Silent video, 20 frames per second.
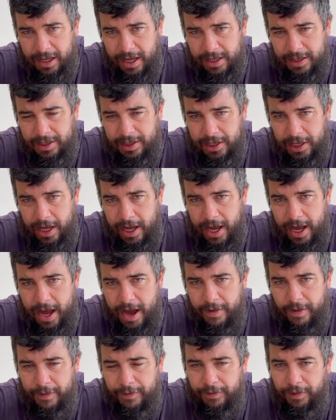let's say
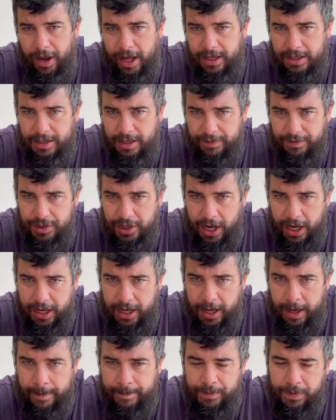a reflective
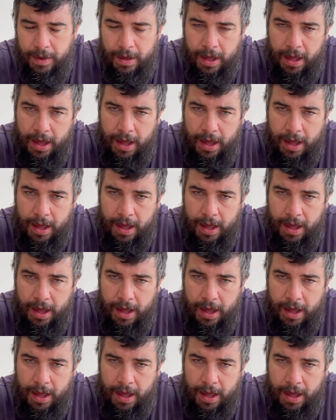jacket,